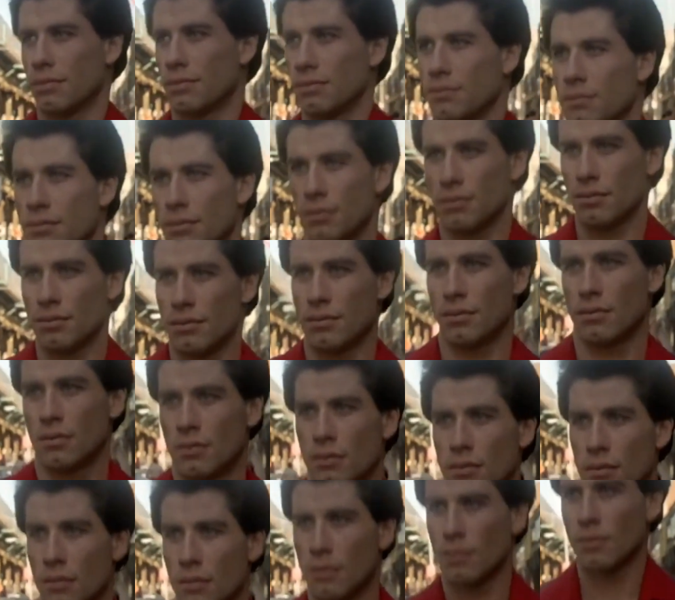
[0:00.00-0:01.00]
different demeanor,
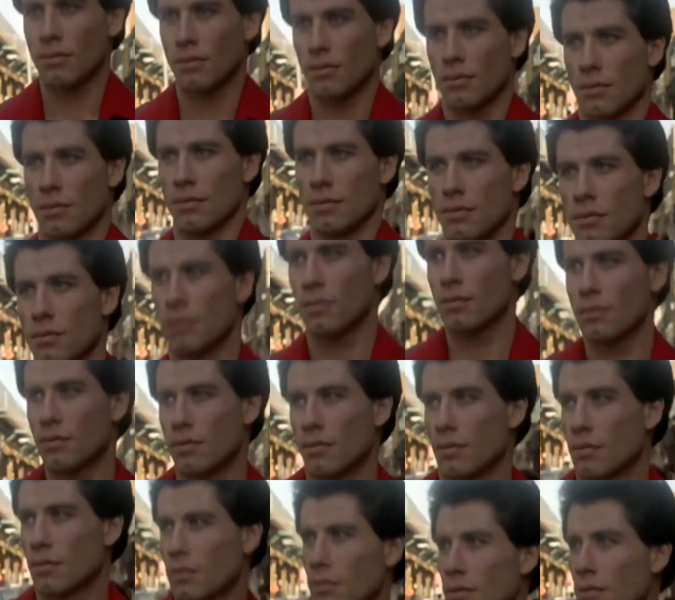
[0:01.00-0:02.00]
she would have a completely
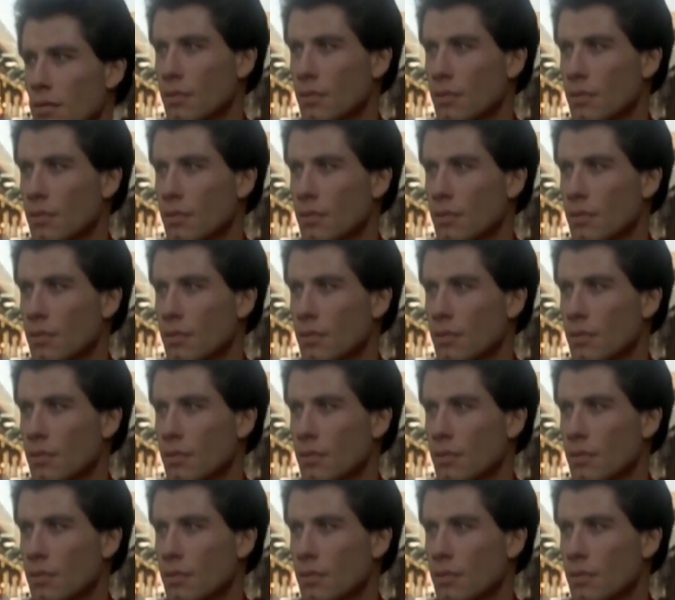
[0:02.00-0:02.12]
different